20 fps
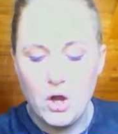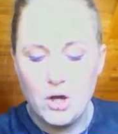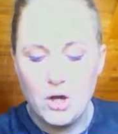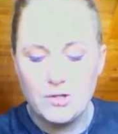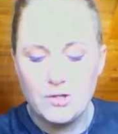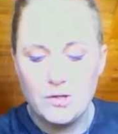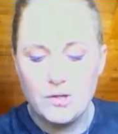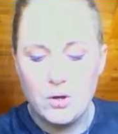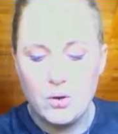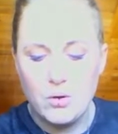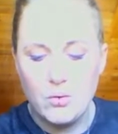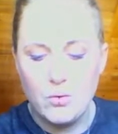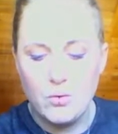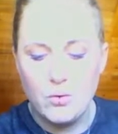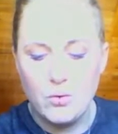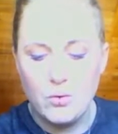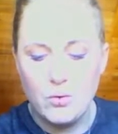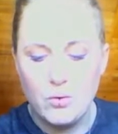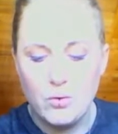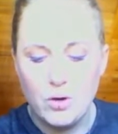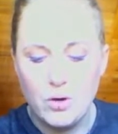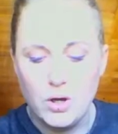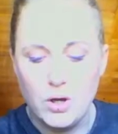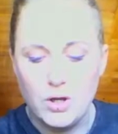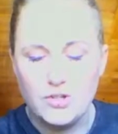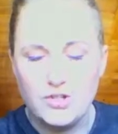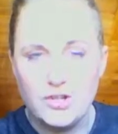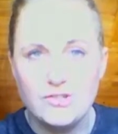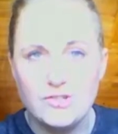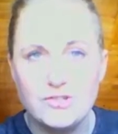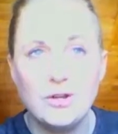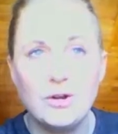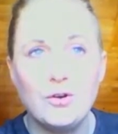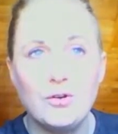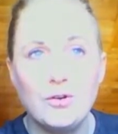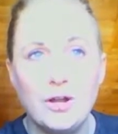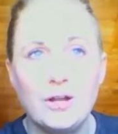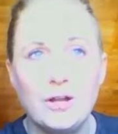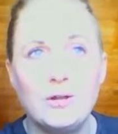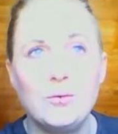and also
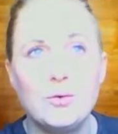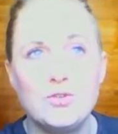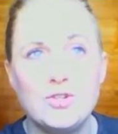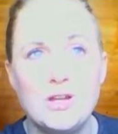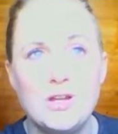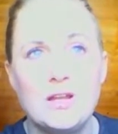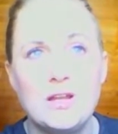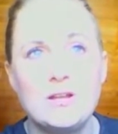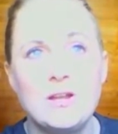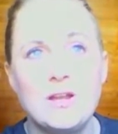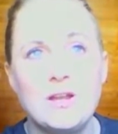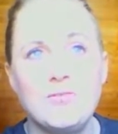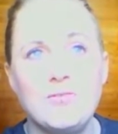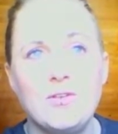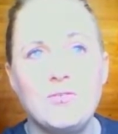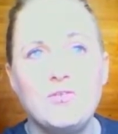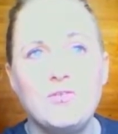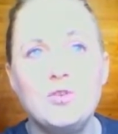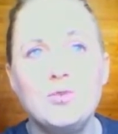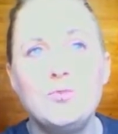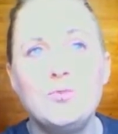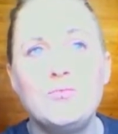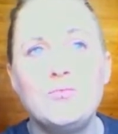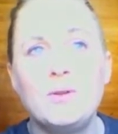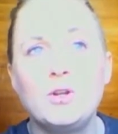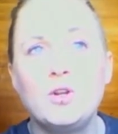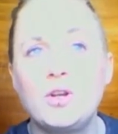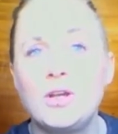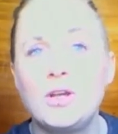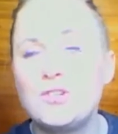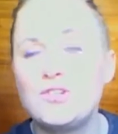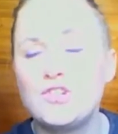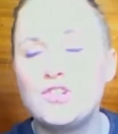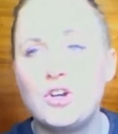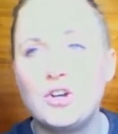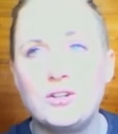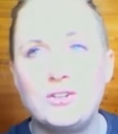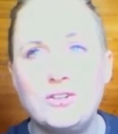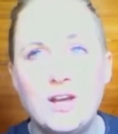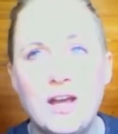adjusting our daily routine. If you've been looking
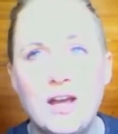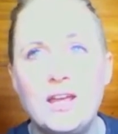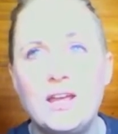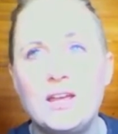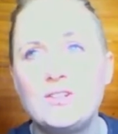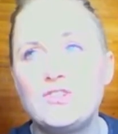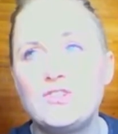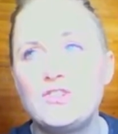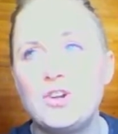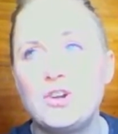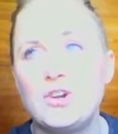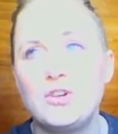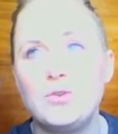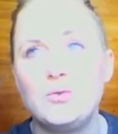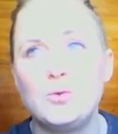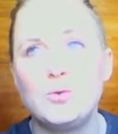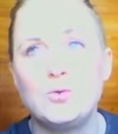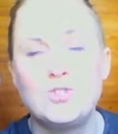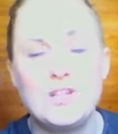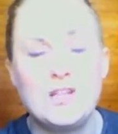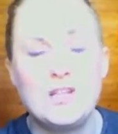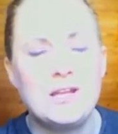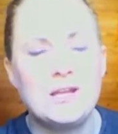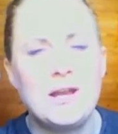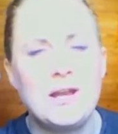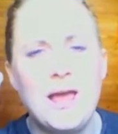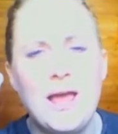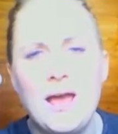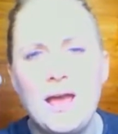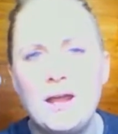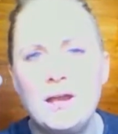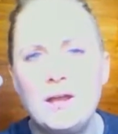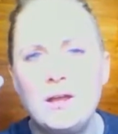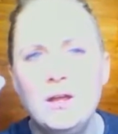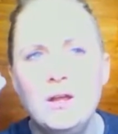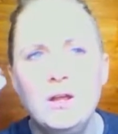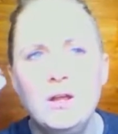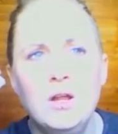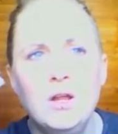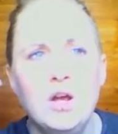to start a diet, start a new routine,
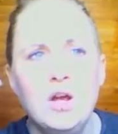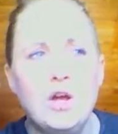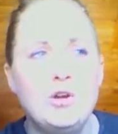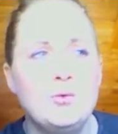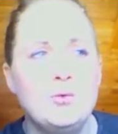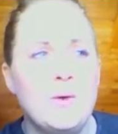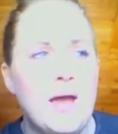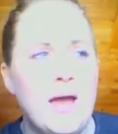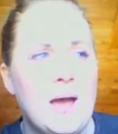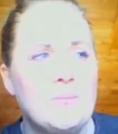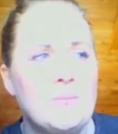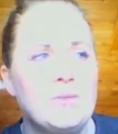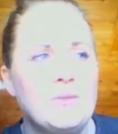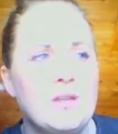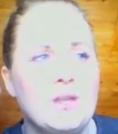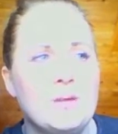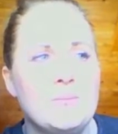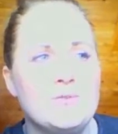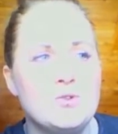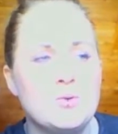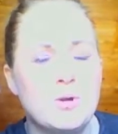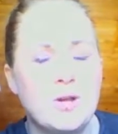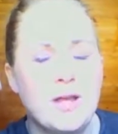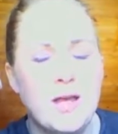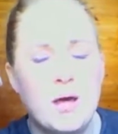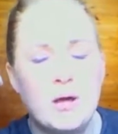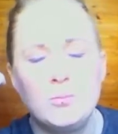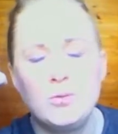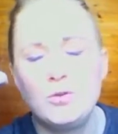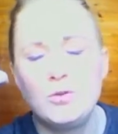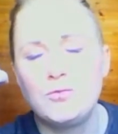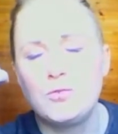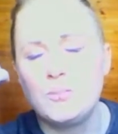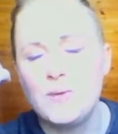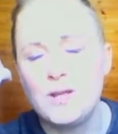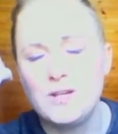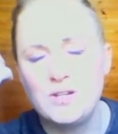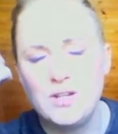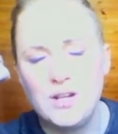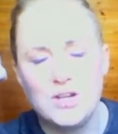add a new app that keeps you accountable
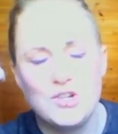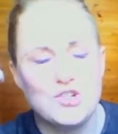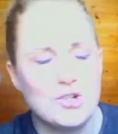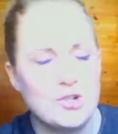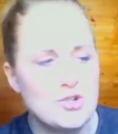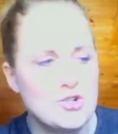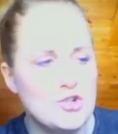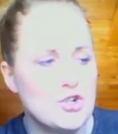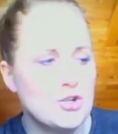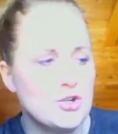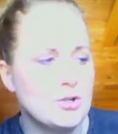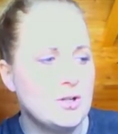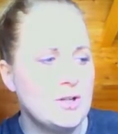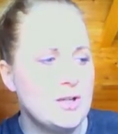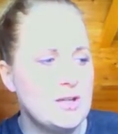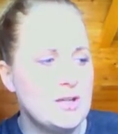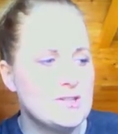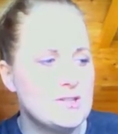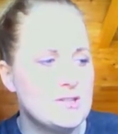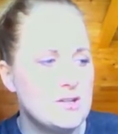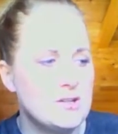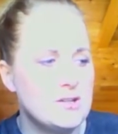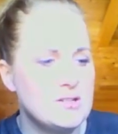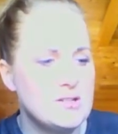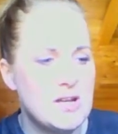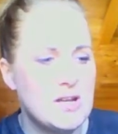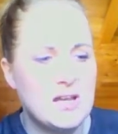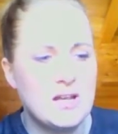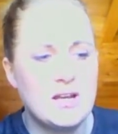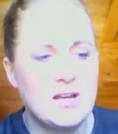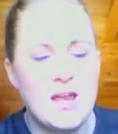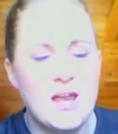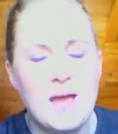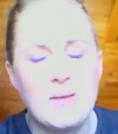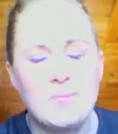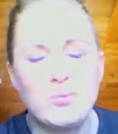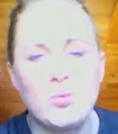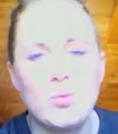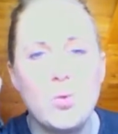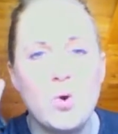for meditation, journaling, taking a
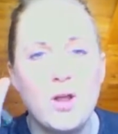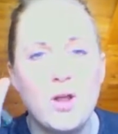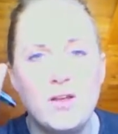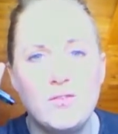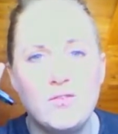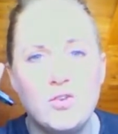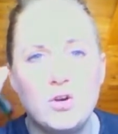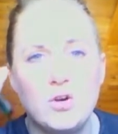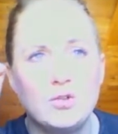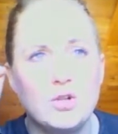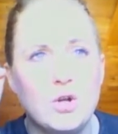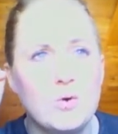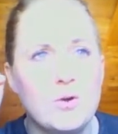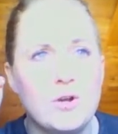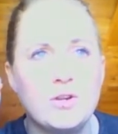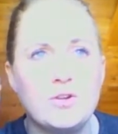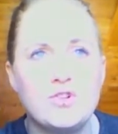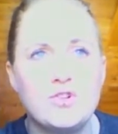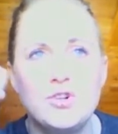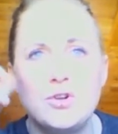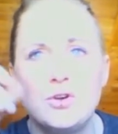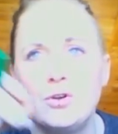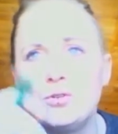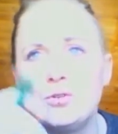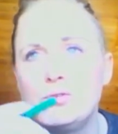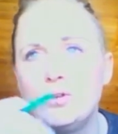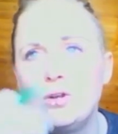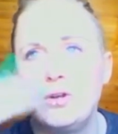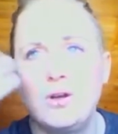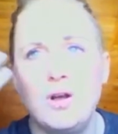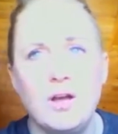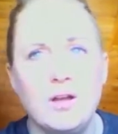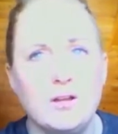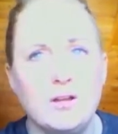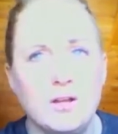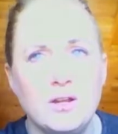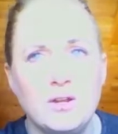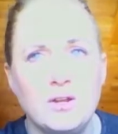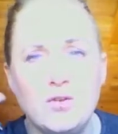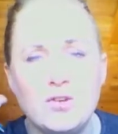nap, whatever, lowering your sugar,
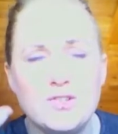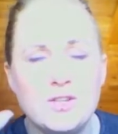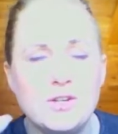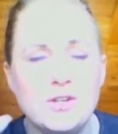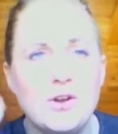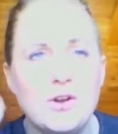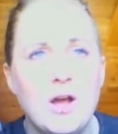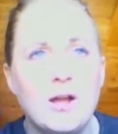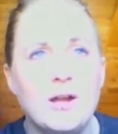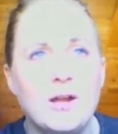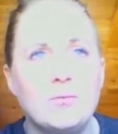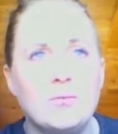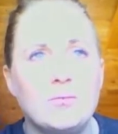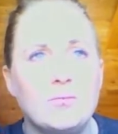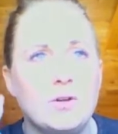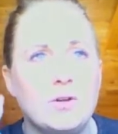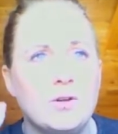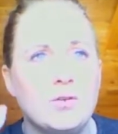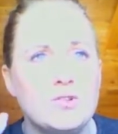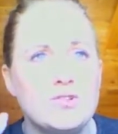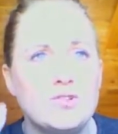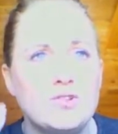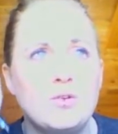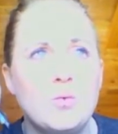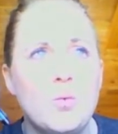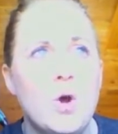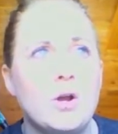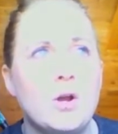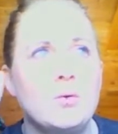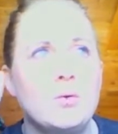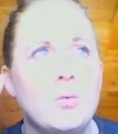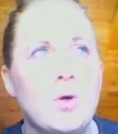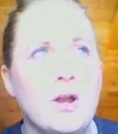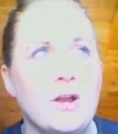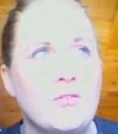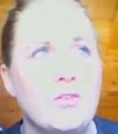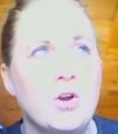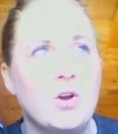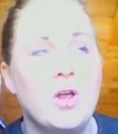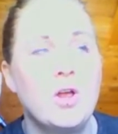increasing your iron, increasing your water,
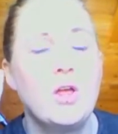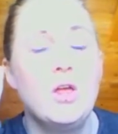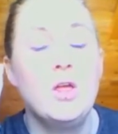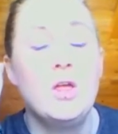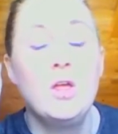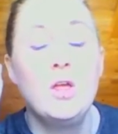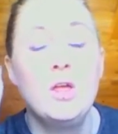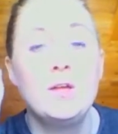whatever.